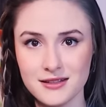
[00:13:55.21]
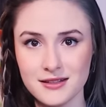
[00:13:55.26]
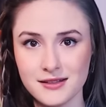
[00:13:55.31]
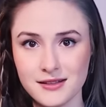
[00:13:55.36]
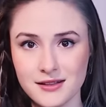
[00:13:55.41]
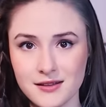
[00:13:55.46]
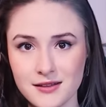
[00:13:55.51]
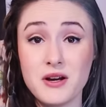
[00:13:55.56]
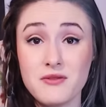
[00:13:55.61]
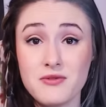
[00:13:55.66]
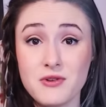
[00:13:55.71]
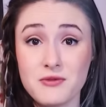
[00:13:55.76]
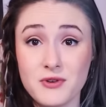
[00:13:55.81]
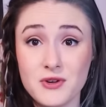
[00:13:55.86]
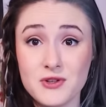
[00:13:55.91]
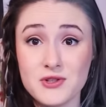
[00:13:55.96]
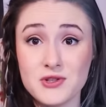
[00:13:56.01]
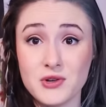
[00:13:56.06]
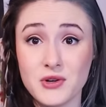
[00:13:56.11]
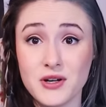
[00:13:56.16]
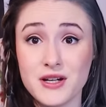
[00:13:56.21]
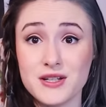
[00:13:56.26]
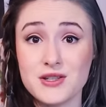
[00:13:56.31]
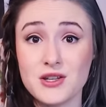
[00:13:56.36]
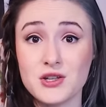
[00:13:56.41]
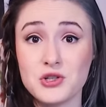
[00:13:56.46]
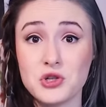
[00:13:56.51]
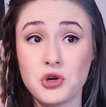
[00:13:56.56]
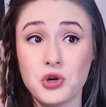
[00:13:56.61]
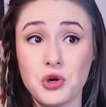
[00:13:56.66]
It was one of the first stories
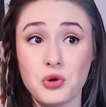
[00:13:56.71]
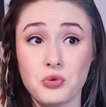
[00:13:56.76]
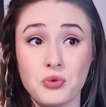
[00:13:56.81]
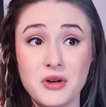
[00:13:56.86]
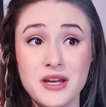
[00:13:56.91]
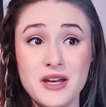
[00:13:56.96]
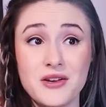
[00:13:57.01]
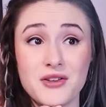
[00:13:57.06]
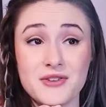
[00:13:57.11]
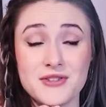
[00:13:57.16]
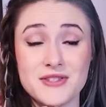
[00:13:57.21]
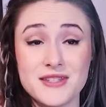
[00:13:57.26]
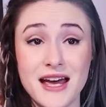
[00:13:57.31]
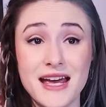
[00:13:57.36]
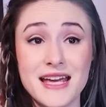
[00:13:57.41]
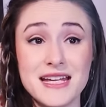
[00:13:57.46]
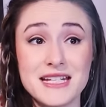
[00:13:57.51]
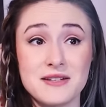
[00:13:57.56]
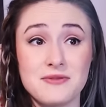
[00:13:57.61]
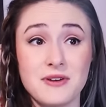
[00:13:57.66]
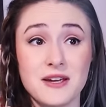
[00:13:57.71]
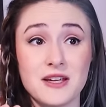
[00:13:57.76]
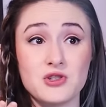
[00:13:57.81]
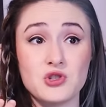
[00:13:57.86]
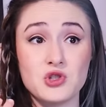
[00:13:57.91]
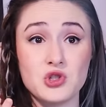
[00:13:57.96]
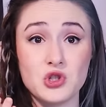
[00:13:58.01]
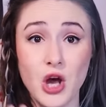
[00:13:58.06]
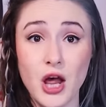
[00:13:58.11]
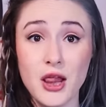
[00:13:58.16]
that took real scientific
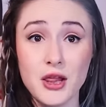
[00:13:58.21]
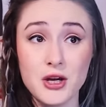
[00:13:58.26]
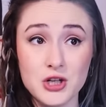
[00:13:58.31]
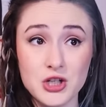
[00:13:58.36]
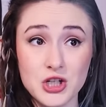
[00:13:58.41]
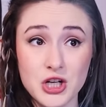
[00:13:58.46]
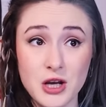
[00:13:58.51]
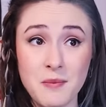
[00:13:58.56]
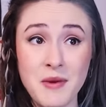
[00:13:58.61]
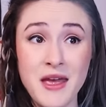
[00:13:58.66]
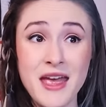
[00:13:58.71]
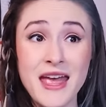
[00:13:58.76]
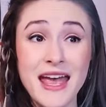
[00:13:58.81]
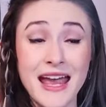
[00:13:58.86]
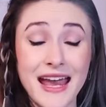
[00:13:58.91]
scholarship